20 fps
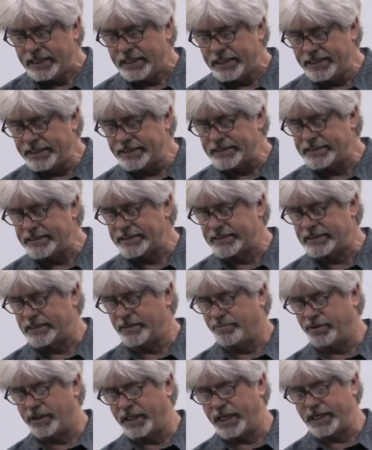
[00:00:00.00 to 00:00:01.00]
This is the
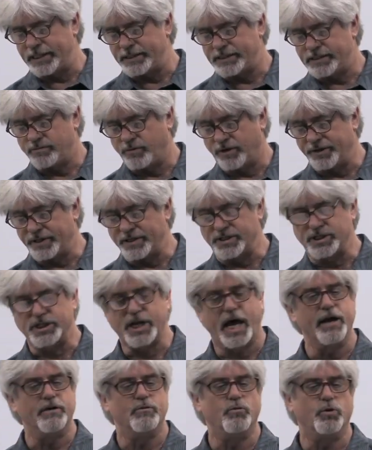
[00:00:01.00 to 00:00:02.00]
place where the
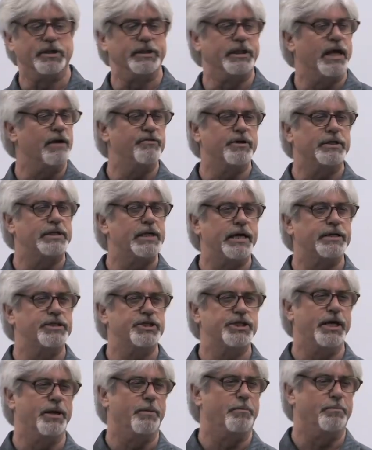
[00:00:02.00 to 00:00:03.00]
sun will never touch
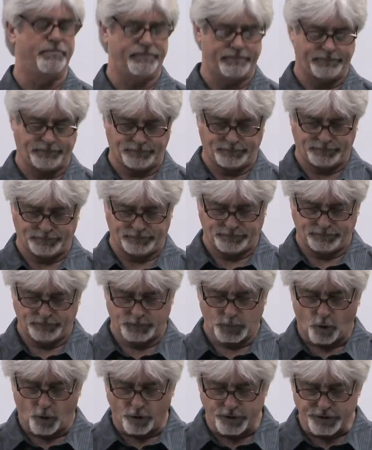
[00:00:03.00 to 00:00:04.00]
him,
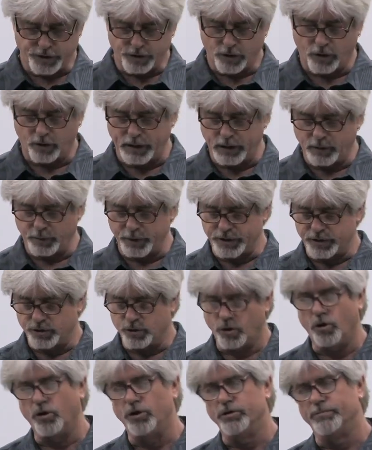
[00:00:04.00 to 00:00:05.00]
or so he was
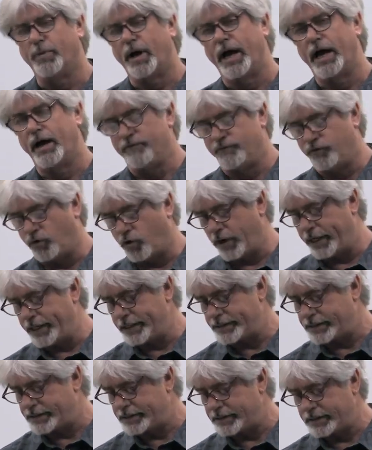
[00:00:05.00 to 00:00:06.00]
told by a
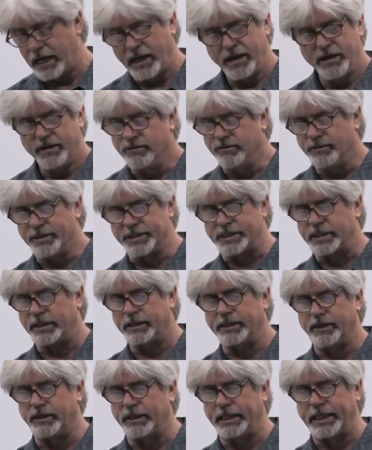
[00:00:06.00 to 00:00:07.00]
voice who is
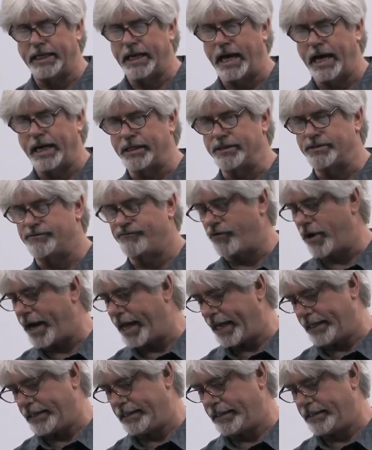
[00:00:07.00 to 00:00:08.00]
clearly not his
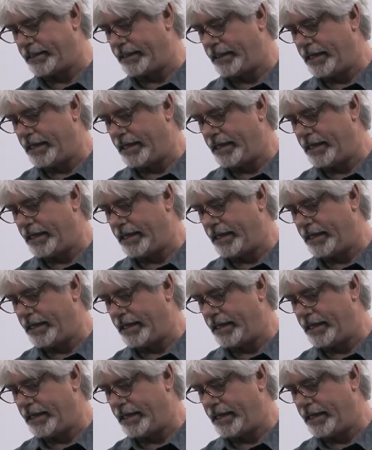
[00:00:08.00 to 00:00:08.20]
friend.